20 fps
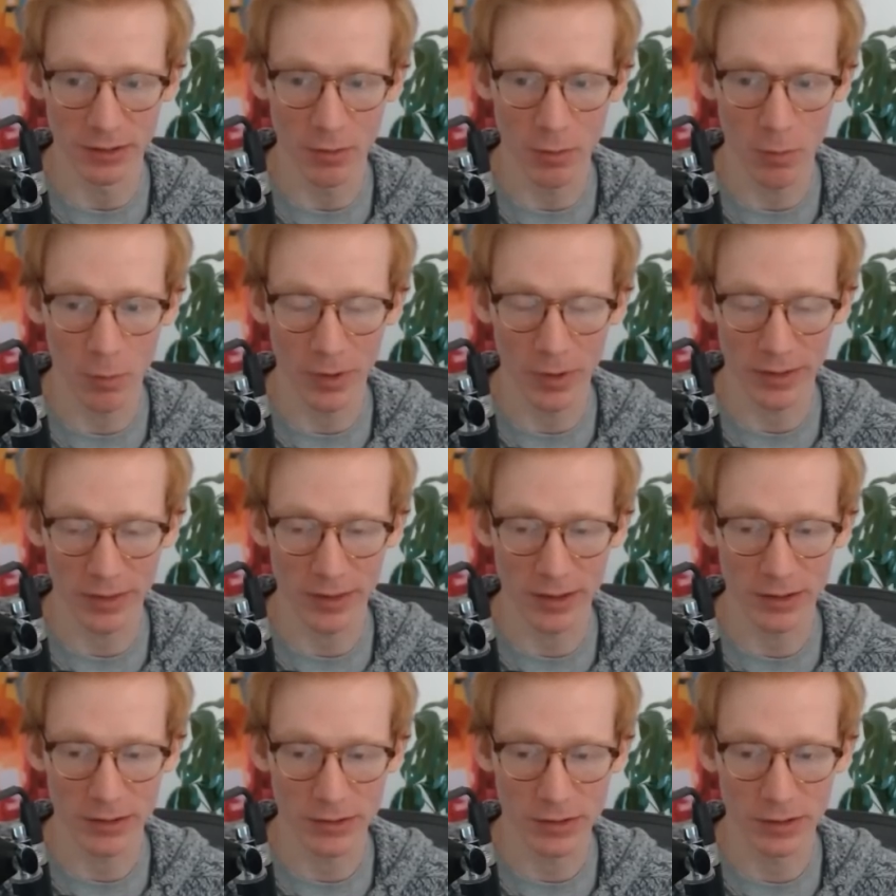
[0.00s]
with
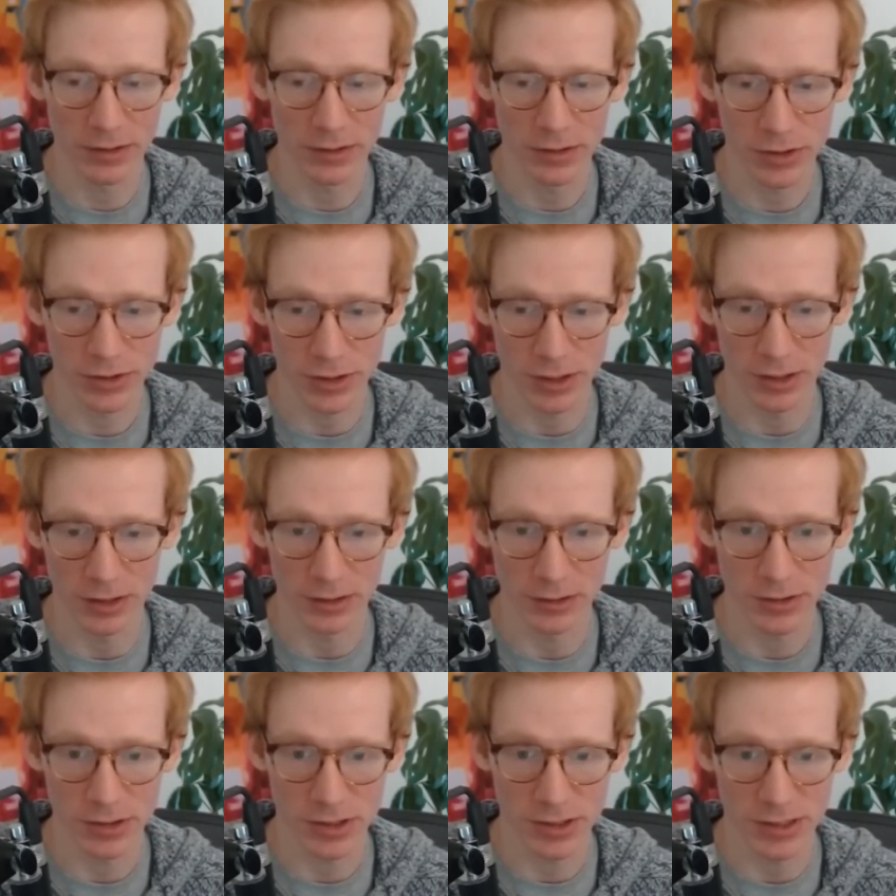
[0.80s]

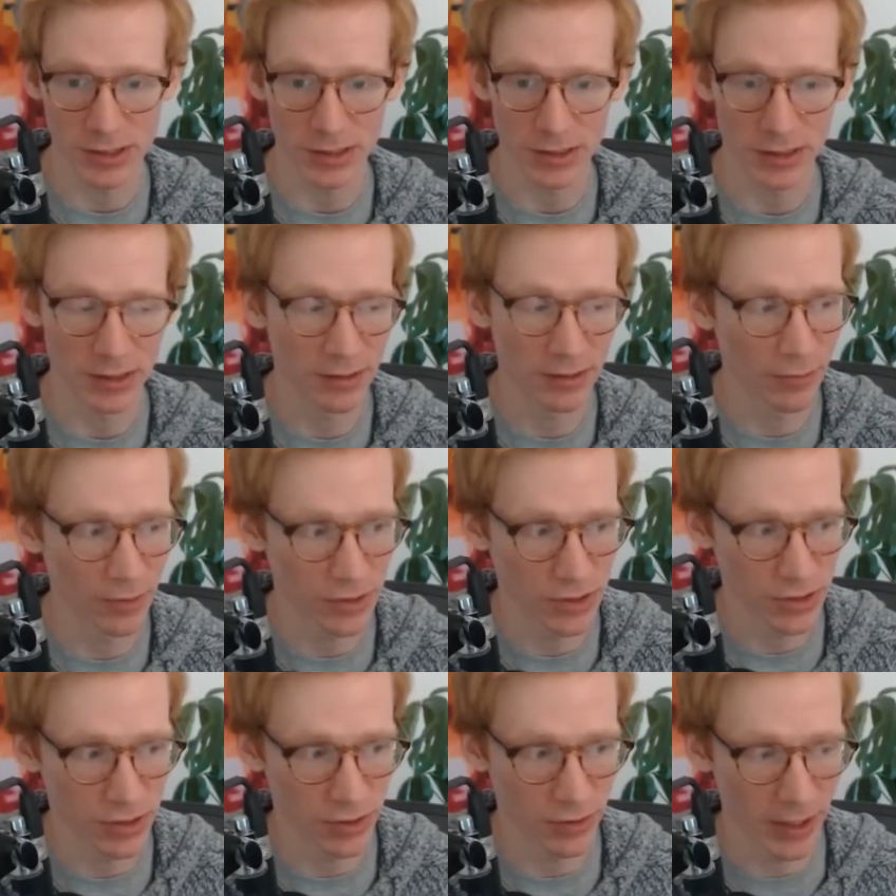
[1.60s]
Shang-Chi, which
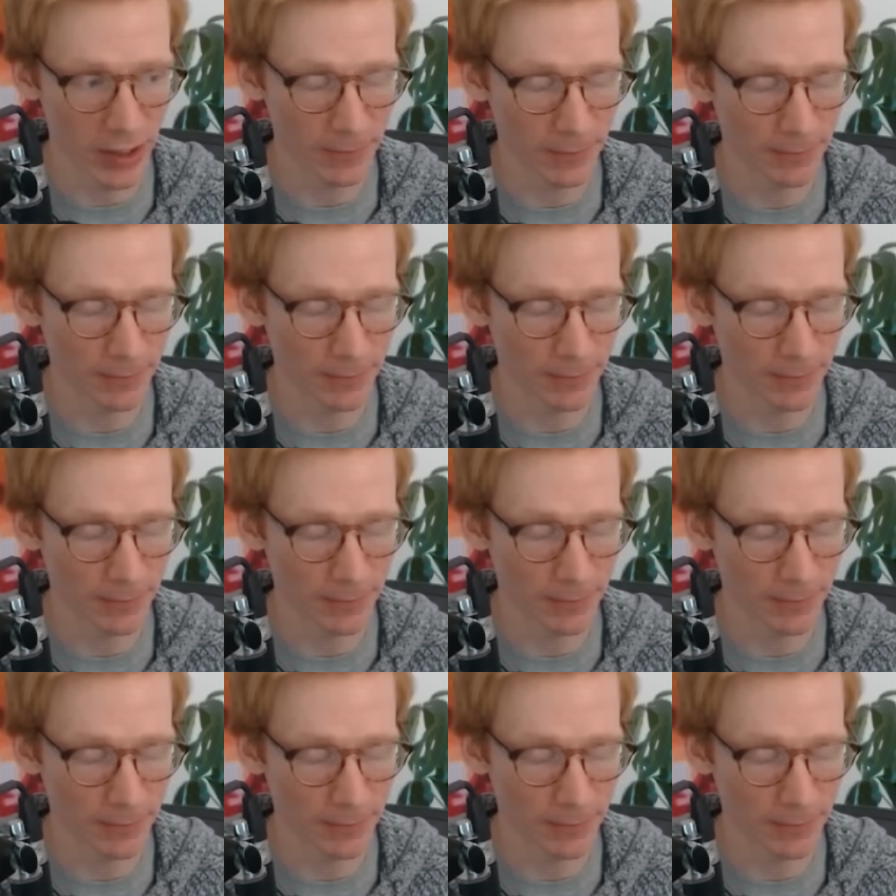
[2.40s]
is great.